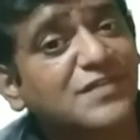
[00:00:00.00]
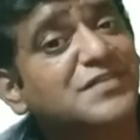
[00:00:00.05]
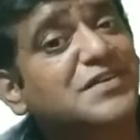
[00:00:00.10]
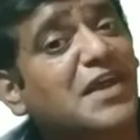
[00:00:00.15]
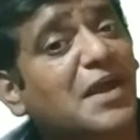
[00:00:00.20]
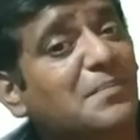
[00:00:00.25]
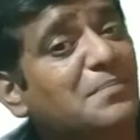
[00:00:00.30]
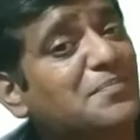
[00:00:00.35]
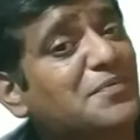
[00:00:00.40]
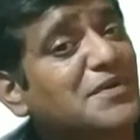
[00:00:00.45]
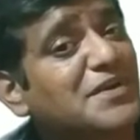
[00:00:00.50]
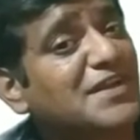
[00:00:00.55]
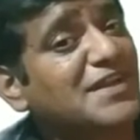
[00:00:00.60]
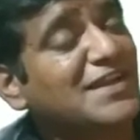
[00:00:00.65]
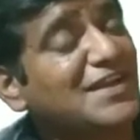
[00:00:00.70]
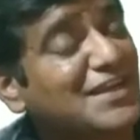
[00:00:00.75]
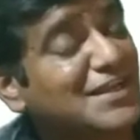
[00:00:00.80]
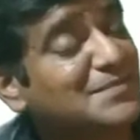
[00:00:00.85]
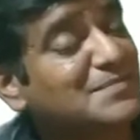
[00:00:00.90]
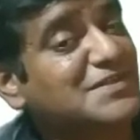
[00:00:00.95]
Company
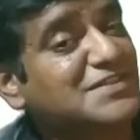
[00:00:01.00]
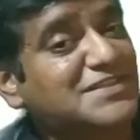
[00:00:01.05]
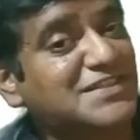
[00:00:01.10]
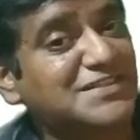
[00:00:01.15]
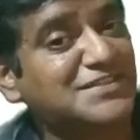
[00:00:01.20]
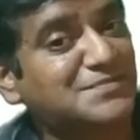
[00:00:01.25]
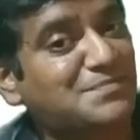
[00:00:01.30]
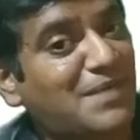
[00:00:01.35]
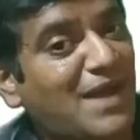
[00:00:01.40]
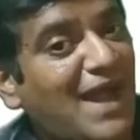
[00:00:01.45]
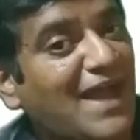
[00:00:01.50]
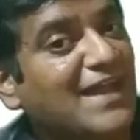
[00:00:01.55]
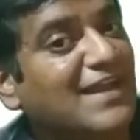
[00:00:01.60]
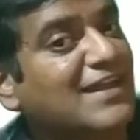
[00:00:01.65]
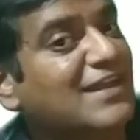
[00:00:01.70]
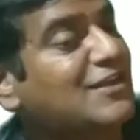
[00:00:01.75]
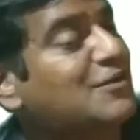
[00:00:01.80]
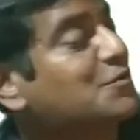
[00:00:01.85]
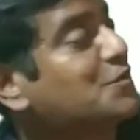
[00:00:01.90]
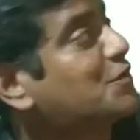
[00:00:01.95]
Limited,
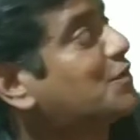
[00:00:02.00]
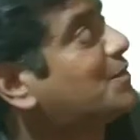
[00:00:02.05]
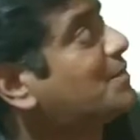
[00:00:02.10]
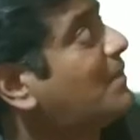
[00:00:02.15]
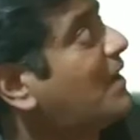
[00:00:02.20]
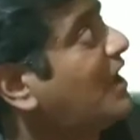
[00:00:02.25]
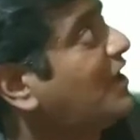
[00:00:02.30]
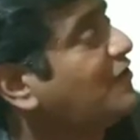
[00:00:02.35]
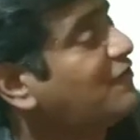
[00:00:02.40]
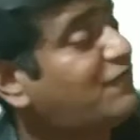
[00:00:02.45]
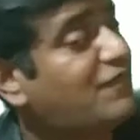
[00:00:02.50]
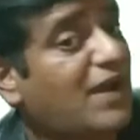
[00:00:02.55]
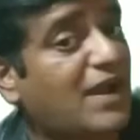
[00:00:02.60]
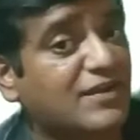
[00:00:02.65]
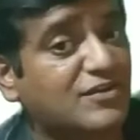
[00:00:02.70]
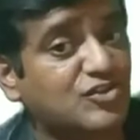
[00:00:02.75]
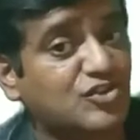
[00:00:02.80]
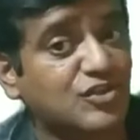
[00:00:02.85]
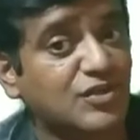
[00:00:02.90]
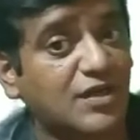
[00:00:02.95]
Bangalore,
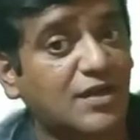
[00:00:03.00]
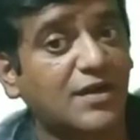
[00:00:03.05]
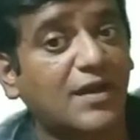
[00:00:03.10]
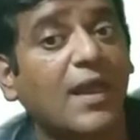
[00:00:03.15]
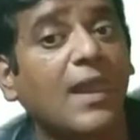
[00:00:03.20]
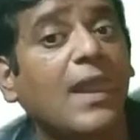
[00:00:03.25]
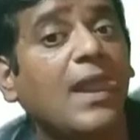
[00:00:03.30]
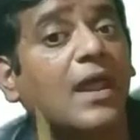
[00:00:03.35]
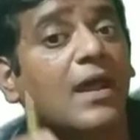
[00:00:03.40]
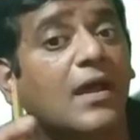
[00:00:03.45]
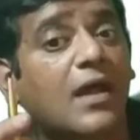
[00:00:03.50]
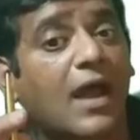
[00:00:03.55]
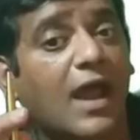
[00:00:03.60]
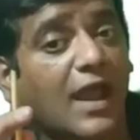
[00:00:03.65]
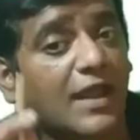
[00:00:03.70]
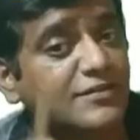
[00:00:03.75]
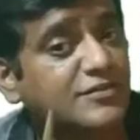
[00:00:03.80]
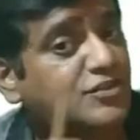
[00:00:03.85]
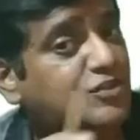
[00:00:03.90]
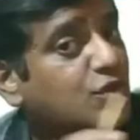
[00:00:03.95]
manufactured
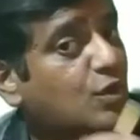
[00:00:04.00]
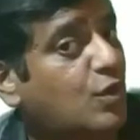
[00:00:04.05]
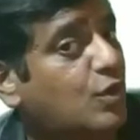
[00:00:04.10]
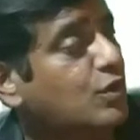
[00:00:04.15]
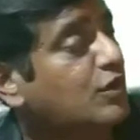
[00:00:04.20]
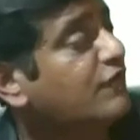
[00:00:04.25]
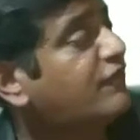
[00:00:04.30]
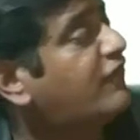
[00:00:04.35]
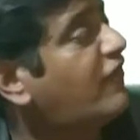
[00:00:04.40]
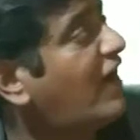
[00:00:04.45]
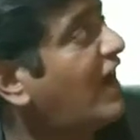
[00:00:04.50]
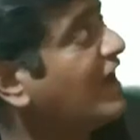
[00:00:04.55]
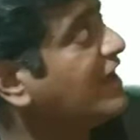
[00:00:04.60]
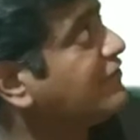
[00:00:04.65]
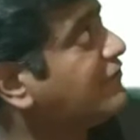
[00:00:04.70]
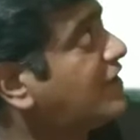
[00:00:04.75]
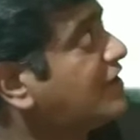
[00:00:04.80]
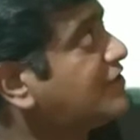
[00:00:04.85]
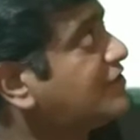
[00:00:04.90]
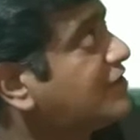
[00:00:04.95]
and sold
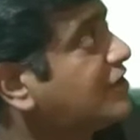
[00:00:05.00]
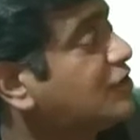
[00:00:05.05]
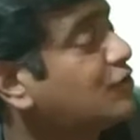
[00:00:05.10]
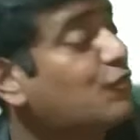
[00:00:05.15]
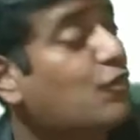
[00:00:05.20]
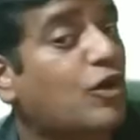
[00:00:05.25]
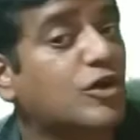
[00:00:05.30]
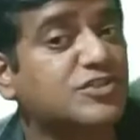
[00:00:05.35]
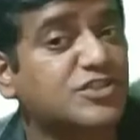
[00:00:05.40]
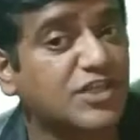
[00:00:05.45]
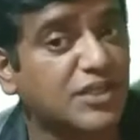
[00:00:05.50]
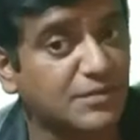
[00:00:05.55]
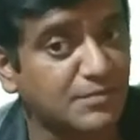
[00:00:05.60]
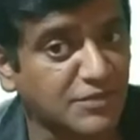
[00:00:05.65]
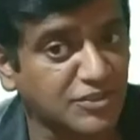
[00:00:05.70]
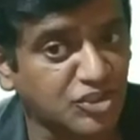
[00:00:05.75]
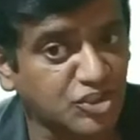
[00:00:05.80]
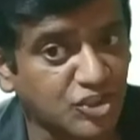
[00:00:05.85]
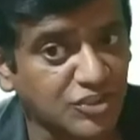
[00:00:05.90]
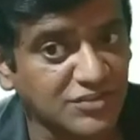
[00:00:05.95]
500 washing
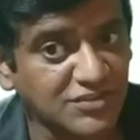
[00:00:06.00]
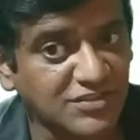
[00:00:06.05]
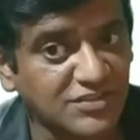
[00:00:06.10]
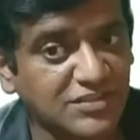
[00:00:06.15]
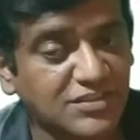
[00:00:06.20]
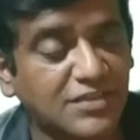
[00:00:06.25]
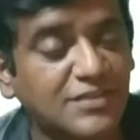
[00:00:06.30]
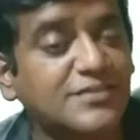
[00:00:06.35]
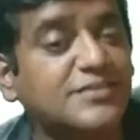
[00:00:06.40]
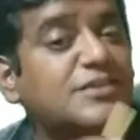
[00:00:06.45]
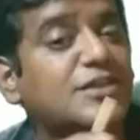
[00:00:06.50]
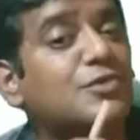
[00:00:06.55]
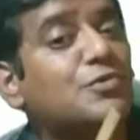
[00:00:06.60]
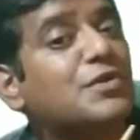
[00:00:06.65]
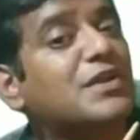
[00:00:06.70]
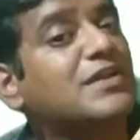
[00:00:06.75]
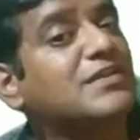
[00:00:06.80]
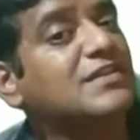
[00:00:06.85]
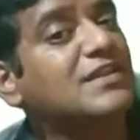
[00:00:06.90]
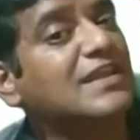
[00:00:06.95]
machines
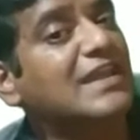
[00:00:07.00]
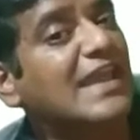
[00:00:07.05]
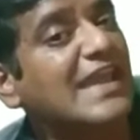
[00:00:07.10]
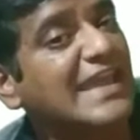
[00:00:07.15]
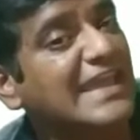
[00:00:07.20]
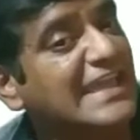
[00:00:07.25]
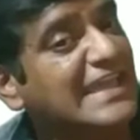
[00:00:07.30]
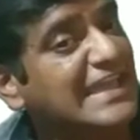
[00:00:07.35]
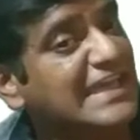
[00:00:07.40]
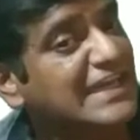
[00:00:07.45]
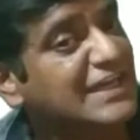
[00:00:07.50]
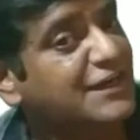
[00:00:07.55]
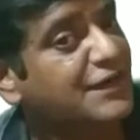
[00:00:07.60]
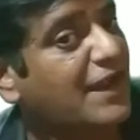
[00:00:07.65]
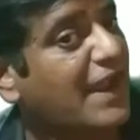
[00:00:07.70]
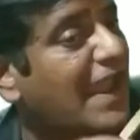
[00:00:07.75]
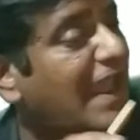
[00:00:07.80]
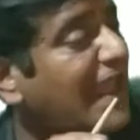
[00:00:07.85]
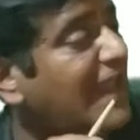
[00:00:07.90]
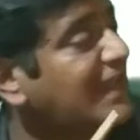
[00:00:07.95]
during the year
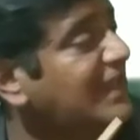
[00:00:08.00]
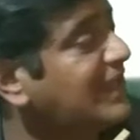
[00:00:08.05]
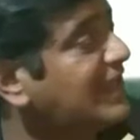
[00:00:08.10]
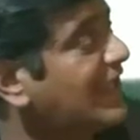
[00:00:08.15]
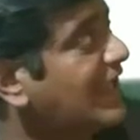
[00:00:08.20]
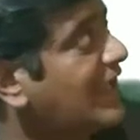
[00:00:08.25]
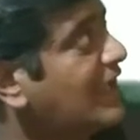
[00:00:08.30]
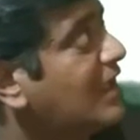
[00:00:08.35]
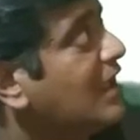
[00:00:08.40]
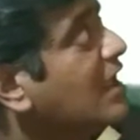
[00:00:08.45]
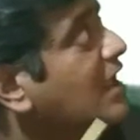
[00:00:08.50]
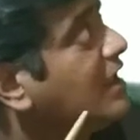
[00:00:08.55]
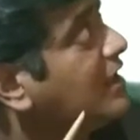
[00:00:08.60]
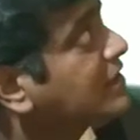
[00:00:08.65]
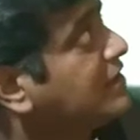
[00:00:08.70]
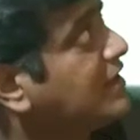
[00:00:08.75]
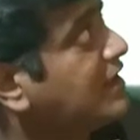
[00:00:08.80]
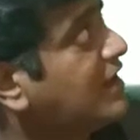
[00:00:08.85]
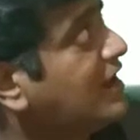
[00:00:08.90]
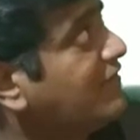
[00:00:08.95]
ending
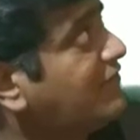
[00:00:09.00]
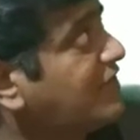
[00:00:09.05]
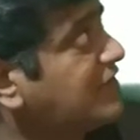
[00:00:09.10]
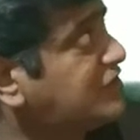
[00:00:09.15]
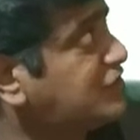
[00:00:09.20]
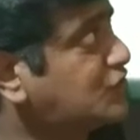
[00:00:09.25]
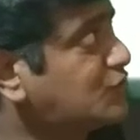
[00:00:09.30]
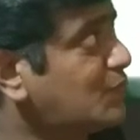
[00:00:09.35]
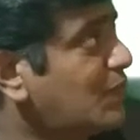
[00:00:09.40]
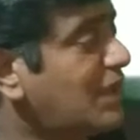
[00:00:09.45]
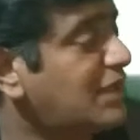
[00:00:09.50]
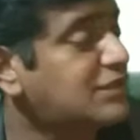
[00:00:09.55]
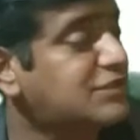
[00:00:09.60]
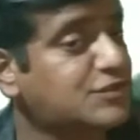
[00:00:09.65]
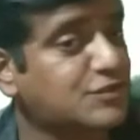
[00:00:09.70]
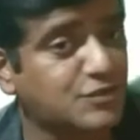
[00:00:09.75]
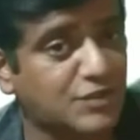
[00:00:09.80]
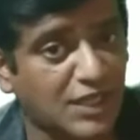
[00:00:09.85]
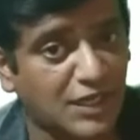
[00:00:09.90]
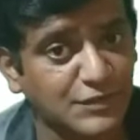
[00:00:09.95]
31st
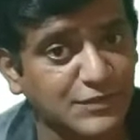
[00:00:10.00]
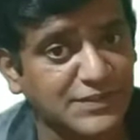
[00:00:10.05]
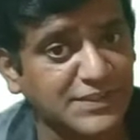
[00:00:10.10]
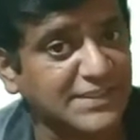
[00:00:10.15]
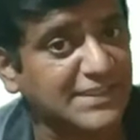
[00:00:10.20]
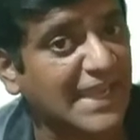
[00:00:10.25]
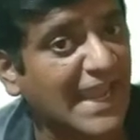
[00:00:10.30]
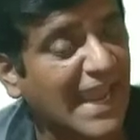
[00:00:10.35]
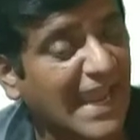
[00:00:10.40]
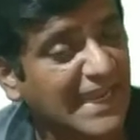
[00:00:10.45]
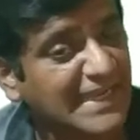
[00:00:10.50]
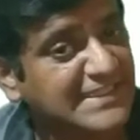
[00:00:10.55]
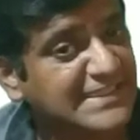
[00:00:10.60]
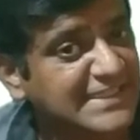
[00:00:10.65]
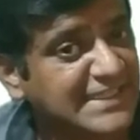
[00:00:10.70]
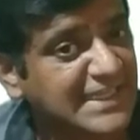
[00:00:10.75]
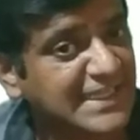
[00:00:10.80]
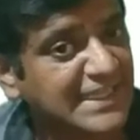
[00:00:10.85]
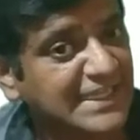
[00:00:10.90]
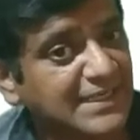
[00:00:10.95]

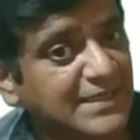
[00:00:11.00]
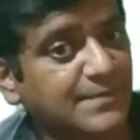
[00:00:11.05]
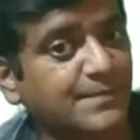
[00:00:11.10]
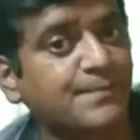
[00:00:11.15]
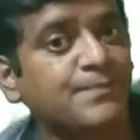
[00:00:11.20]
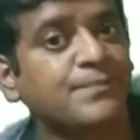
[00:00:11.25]
12/2018.